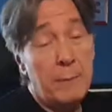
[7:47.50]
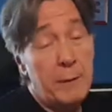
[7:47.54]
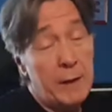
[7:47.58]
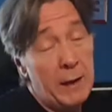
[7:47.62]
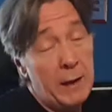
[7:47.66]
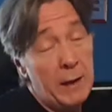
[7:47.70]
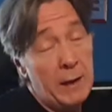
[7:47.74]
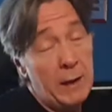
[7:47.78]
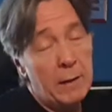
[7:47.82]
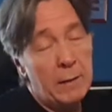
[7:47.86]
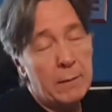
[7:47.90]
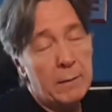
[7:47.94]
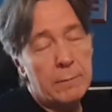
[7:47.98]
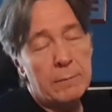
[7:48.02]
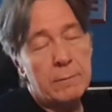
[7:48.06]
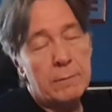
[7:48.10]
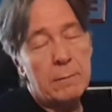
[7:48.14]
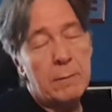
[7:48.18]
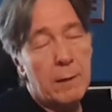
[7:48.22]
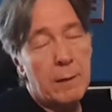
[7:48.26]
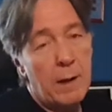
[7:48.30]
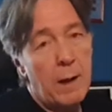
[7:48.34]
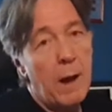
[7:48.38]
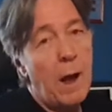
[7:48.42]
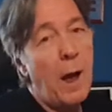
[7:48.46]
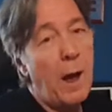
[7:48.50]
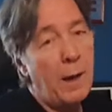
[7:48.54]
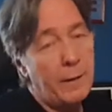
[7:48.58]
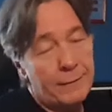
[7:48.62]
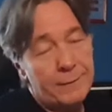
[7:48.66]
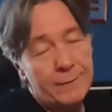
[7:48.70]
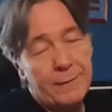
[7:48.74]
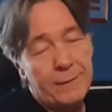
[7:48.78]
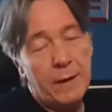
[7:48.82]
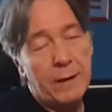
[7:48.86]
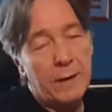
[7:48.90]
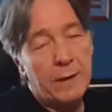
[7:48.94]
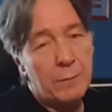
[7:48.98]
me, I
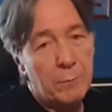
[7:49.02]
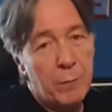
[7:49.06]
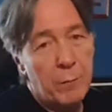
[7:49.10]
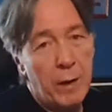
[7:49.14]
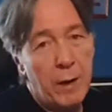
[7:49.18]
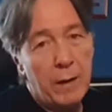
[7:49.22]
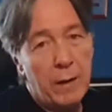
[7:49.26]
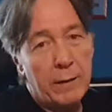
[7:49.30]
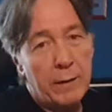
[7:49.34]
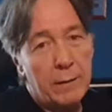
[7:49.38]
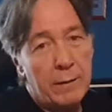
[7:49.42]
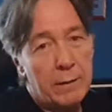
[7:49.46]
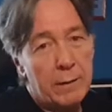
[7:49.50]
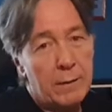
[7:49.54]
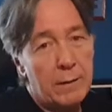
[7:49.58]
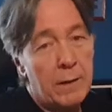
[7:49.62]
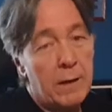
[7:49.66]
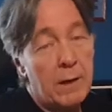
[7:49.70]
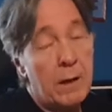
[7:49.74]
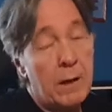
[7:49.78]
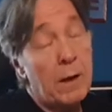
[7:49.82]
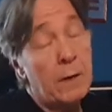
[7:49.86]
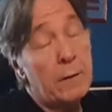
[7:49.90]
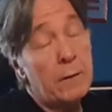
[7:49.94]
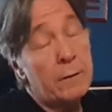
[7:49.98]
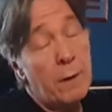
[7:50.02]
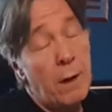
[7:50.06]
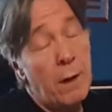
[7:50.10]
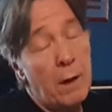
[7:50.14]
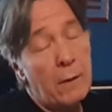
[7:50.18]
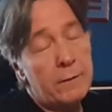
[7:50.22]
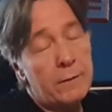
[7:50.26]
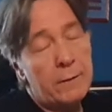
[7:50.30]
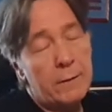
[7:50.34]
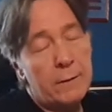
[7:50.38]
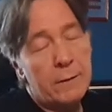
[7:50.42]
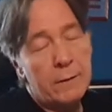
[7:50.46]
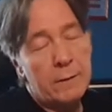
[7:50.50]
stayed in bed,
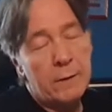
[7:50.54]
tossing and